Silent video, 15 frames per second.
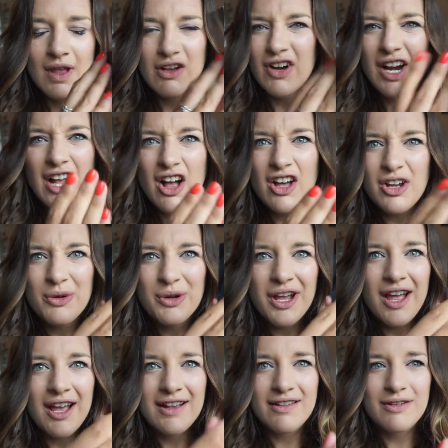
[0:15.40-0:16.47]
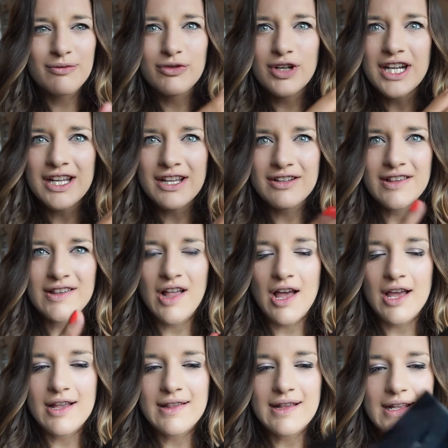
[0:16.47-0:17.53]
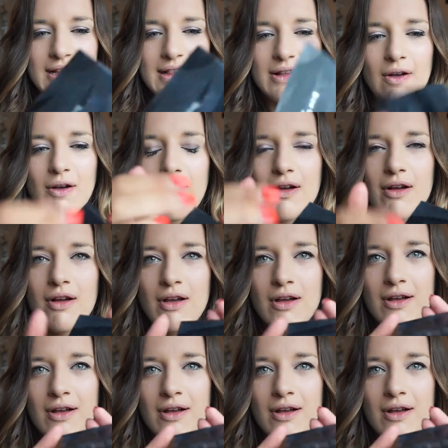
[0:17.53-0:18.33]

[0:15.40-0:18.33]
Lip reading: credit card holder. It's a really good size, it's got